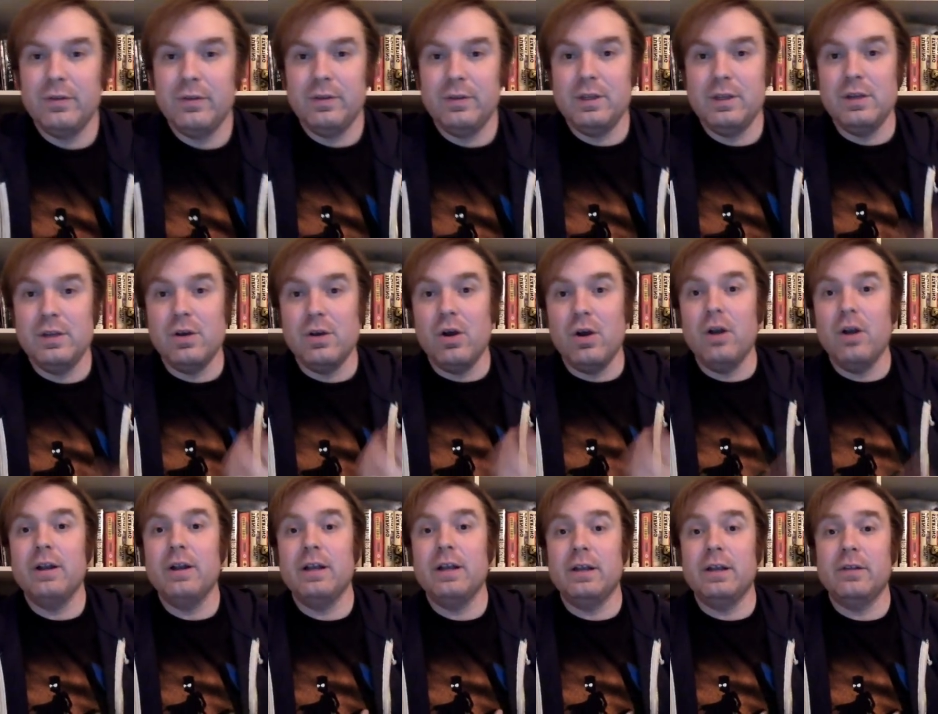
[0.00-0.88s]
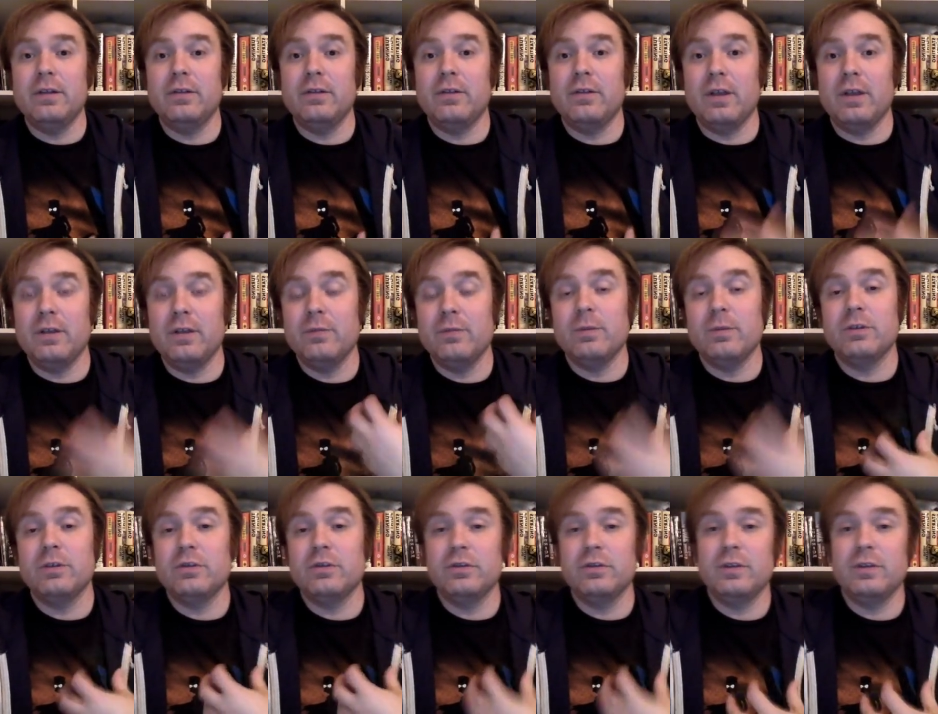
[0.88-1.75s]
the audience, as
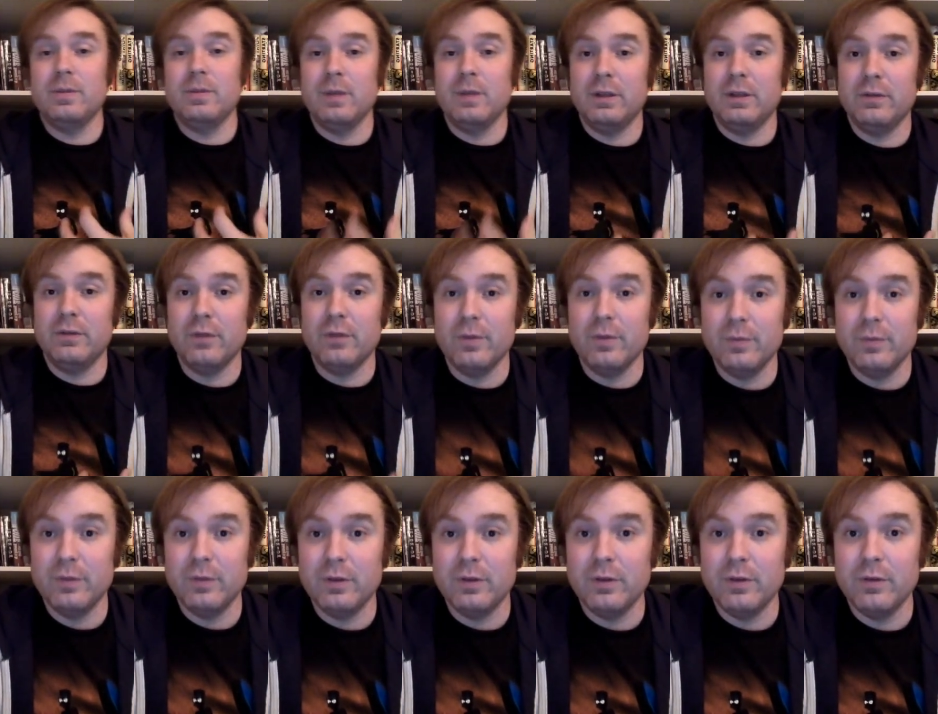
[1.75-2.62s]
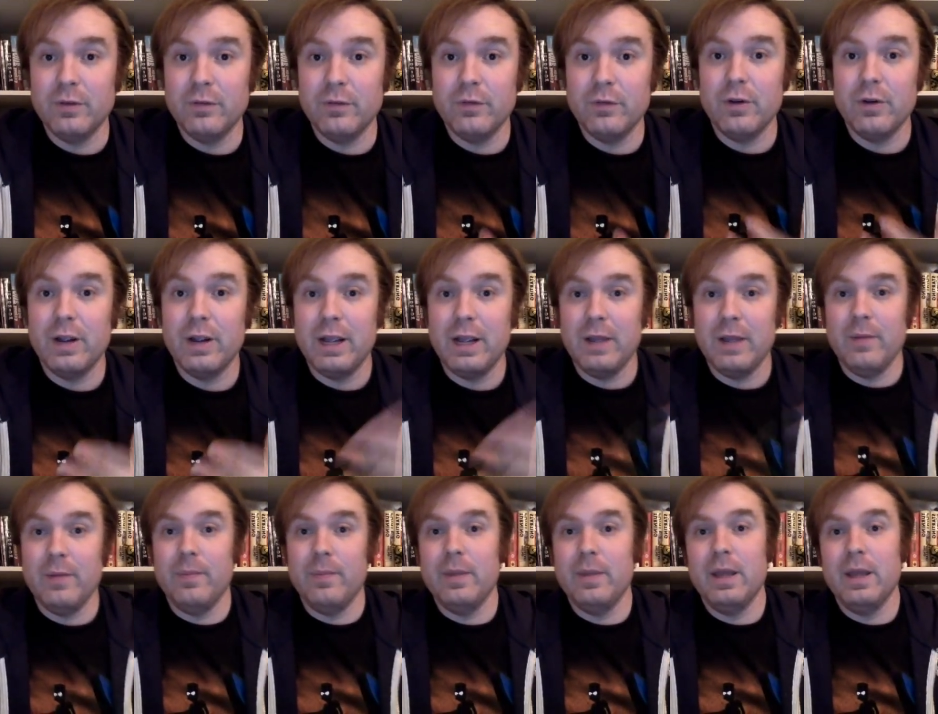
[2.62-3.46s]
much as he makes films that are for him.